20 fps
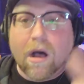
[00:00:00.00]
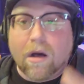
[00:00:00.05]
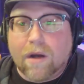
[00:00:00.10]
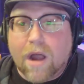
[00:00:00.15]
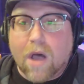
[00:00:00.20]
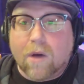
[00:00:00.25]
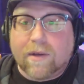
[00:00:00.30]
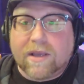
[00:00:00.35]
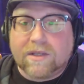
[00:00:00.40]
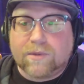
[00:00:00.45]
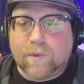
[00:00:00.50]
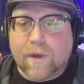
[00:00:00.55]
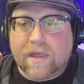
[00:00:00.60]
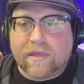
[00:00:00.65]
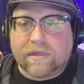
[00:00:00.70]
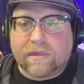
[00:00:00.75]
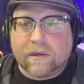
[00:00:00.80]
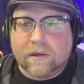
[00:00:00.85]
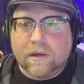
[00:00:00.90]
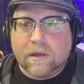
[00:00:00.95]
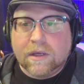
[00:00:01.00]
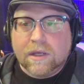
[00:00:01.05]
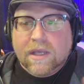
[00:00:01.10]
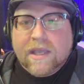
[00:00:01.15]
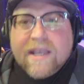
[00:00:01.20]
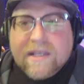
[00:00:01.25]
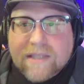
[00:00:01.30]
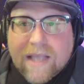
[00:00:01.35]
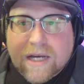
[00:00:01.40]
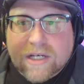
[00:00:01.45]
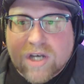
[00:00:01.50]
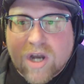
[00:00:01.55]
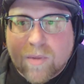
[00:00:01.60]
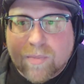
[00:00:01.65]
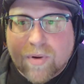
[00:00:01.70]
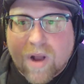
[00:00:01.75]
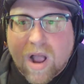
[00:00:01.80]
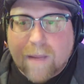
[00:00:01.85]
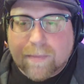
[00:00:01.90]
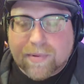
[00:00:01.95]
oh no, he's with he's actually a
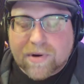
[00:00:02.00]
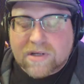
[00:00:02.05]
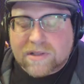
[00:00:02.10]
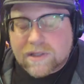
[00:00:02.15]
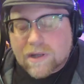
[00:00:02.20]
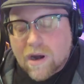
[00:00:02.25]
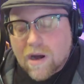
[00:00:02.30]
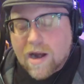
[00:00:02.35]
prop person.